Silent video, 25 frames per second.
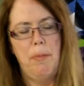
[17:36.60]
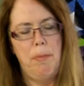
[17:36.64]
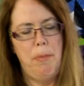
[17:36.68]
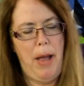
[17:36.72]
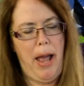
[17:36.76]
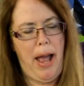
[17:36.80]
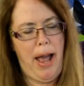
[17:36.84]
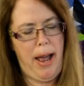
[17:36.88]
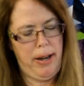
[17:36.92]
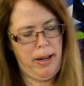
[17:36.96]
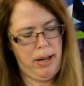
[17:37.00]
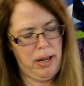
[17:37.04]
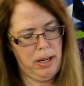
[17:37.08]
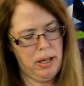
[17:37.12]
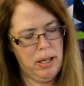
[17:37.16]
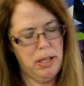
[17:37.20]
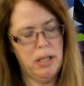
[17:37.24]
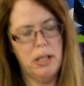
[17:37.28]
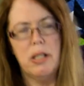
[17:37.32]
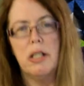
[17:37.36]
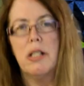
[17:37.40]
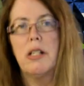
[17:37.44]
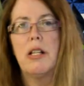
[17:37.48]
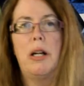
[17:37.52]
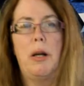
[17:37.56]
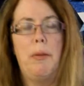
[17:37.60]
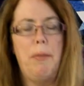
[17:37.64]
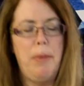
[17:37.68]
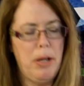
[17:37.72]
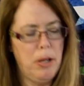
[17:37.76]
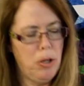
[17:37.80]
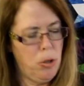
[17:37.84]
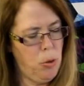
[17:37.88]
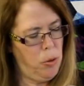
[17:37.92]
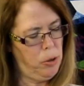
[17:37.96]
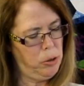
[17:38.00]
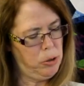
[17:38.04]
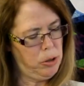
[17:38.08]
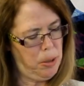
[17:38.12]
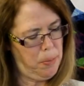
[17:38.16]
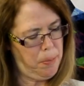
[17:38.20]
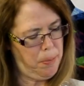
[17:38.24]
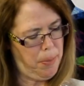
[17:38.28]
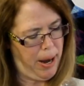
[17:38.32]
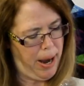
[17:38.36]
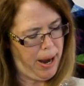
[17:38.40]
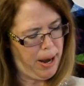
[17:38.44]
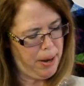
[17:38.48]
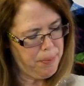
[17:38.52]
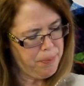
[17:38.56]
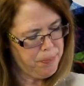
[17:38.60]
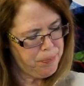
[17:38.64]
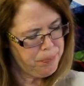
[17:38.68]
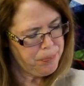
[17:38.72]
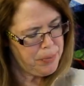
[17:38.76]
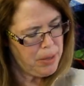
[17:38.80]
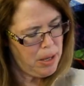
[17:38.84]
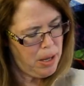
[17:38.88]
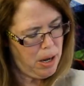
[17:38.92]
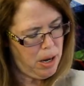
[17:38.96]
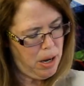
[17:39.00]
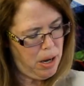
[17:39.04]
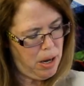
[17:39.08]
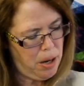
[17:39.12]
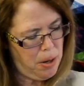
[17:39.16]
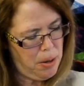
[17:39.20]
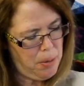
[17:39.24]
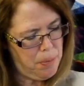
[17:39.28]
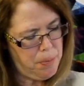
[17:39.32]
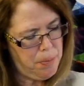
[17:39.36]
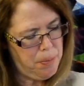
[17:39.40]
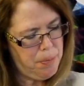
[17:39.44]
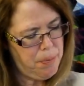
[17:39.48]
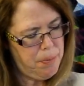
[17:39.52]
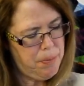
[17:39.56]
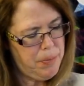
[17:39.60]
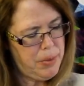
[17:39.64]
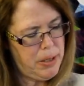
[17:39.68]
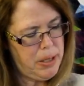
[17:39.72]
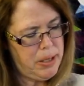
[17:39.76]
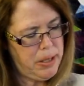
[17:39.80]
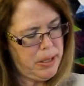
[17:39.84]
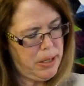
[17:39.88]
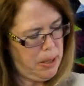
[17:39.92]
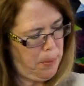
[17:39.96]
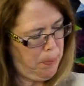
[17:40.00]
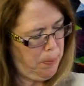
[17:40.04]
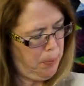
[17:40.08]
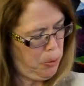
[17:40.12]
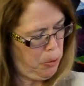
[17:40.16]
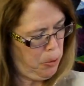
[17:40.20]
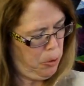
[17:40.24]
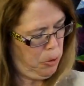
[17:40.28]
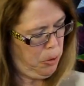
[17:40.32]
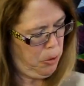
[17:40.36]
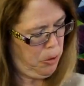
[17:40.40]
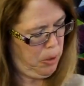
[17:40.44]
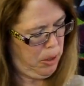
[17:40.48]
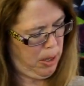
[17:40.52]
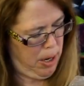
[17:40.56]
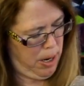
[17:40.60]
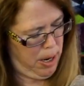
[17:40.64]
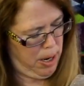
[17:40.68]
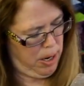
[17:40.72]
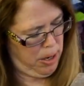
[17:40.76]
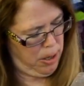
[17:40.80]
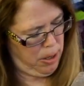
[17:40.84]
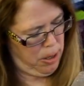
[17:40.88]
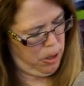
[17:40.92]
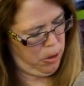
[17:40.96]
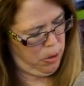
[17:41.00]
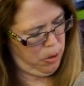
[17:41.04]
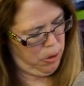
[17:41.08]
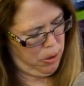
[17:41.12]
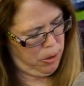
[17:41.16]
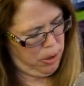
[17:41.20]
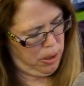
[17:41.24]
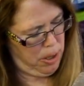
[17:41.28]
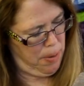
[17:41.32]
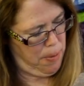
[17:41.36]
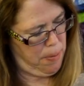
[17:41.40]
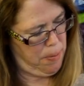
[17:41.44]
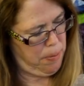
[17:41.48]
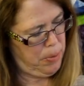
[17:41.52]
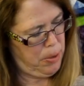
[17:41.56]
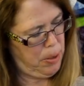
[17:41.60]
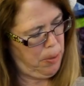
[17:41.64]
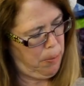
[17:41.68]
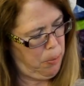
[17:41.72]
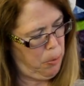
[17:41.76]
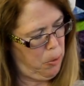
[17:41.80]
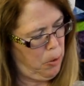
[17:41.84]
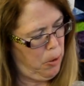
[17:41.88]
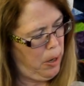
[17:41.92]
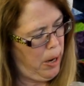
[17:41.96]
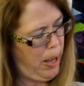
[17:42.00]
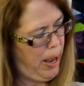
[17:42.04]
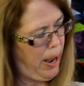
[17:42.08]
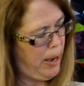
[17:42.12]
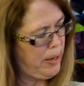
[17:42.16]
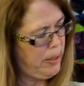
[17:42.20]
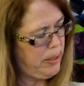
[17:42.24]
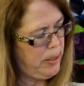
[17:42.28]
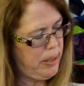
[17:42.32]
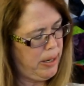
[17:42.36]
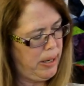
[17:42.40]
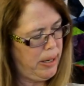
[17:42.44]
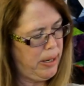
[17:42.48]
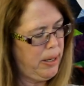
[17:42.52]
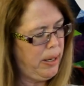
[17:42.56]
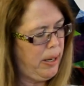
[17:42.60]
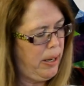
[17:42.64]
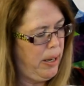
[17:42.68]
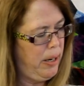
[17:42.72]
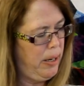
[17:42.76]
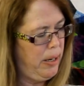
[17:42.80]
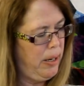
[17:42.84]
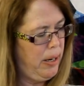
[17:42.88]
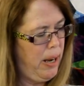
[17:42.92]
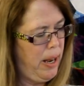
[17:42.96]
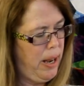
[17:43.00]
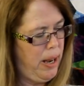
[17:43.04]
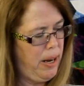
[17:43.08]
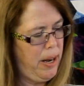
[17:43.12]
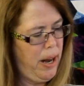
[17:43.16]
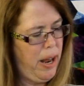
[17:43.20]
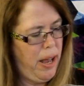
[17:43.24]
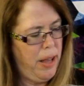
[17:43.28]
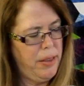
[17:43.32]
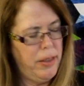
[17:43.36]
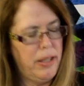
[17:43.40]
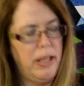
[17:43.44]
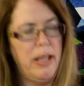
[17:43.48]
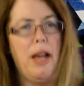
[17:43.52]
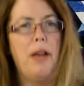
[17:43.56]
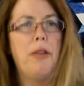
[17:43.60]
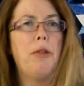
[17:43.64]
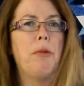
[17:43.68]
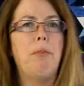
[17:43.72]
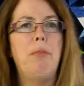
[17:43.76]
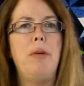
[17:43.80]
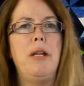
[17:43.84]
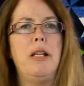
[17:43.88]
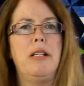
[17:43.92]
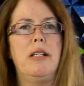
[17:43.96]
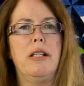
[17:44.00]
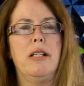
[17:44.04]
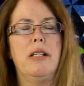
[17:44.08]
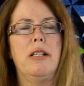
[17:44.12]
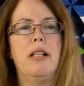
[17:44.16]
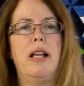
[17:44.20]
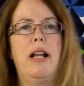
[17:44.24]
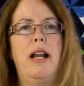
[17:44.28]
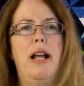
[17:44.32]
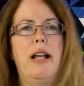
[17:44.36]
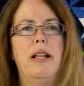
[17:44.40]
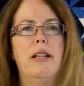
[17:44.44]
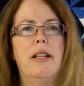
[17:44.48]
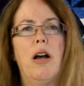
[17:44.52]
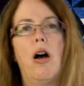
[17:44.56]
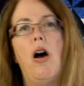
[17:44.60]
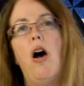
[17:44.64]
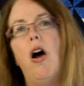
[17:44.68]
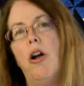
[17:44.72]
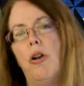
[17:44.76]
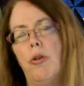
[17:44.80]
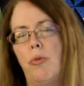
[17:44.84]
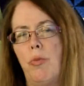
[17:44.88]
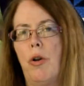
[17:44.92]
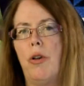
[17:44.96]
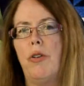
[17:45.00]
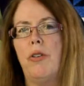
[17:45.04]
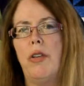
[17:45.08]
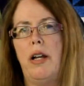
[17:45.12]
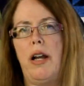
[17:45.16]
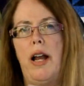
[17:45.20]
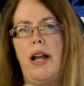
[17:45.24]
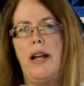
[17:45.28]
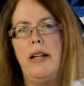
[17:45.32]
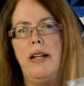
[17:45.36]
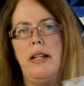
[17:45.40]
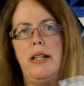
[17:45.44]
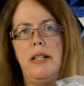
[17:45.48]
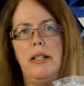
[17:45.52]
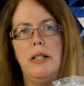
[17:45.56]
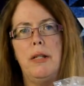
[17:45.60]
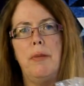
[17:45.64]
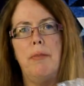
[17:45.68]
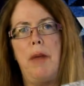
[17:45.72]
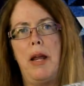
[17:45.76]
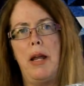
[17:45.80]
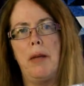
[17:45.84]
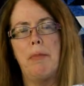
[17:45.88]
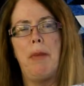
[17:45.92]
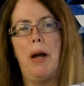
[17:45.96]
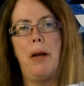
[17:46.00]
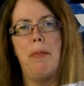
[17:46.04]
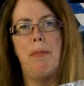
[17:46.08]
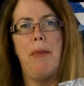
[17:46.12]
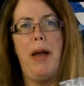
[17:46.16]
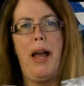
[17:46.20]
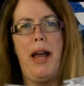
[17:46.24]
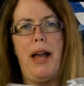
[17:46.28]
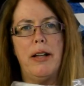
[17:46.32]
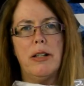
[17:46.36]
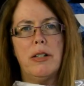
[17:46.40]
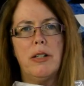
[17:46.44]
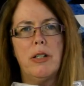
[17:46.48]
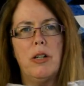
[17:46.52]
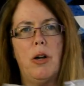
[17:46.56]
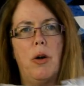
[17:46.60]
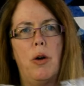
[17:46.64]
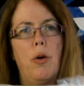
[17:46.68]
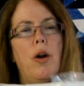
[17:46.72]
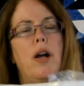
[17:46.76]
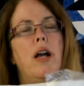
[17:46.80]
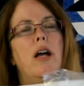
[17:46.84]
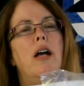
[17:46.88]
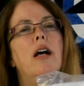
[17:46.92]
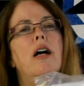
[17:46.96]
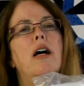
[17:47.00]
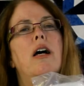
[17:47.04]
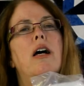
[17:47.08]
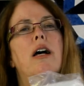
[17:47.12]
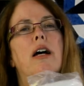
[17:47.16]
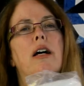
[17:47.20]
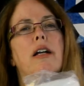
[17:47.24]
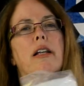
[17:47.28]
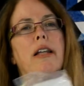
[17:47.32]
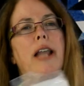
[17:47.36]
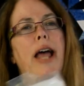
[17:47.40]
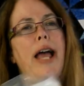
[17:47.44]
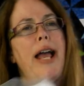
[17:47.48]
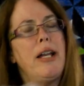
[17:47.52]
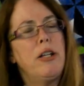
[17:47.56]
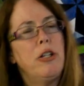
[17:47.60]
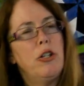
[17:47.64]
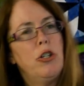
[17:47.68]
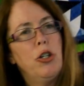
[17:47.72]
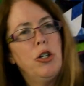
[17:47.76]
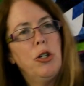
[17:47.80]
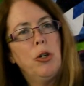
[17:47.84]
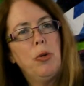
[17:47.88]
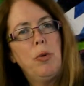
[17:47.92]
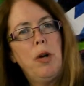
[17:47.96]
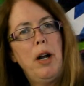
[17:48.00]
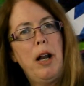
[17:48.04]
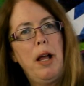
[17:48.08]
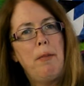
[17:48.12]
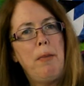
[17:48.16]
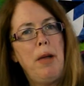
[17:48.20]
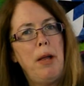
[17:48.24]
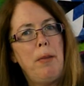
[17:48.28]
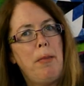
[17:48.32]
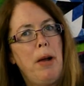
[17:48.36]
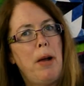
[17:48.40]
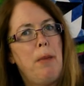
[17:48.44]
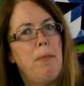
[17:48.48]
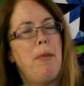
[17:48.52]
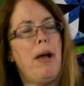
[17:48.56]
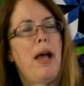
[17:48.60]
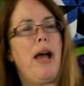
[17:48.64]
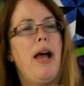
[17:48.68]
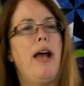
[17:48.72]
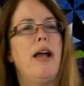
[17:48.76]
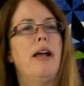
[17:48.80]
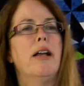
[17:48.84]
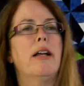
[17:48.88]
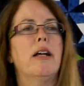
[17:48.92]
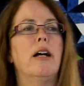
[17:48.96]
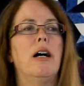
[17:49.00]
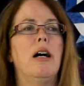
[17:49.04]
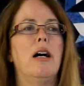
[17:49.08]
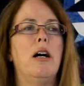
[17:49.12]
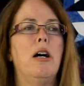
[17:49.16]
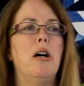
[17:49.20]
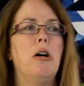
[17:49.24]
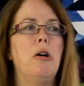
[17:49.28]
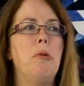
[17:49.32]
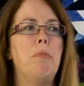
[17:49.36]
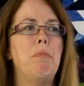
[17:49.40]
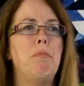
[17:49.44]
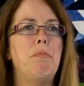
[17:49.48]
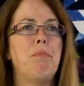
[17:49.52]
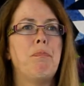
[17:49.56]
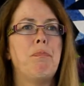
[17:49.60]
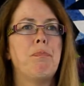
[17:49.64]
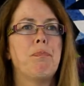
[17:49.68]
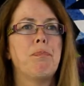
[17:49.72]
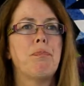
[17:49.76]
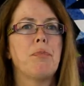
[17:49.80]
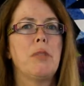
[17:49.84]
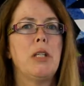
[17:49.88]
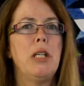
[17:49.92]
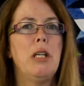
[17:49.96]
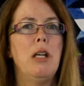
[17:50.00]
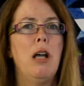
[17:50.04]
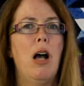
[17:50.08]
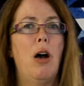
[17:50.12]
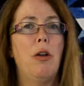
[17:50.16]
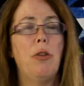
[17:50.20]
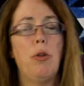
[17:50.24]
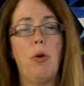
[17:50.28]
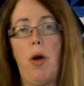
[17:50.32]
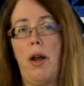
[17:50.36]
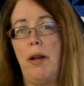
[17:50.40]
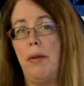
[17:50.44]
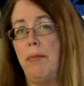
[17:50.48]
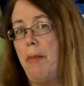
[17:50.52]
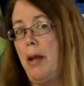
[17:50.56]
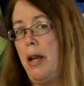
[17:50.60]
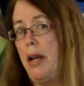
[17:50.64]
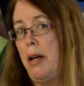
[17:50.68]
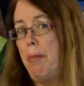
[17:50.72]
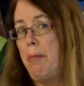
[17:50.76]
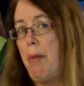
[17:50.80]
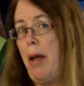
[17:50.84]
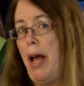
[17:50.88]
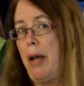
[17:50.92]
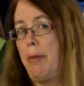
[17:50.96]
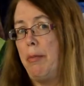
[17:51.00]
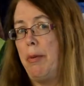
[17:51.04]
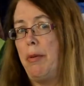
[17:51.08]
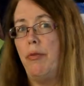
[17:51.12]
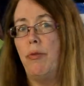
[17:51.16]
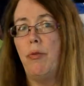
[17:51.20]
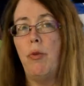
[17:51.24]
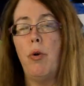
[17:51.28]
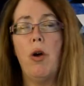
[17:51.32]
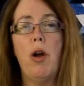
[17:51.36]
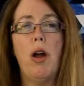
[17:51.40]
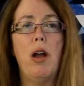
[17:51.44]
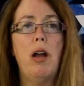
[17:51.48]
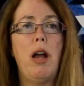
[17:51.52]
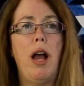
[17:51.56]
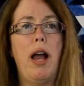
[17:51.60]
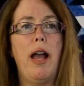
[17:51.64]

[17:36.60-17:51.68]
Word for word: batting, because it's going to be a quilted bag. The zippers, there's some zipper elastic, and the other pieces that the hardware that I need to make my bag. So last year when I made my bag, although I'd made a bag before,